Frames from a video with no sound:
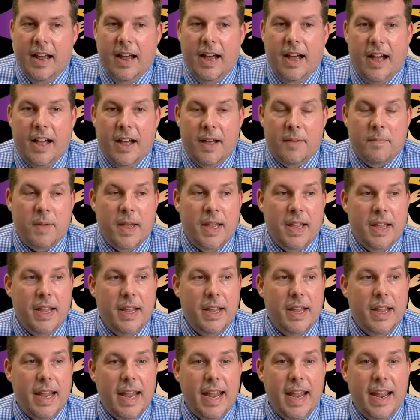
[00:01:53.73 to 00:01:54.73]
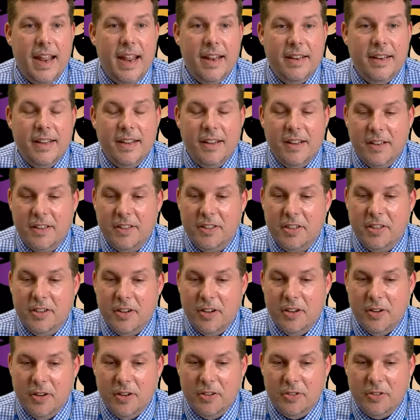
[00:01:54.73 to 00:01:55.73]
And
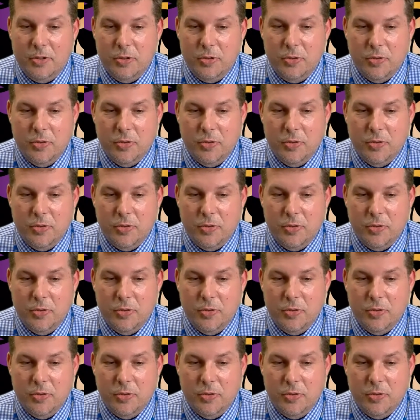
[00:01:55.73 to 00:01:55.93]
to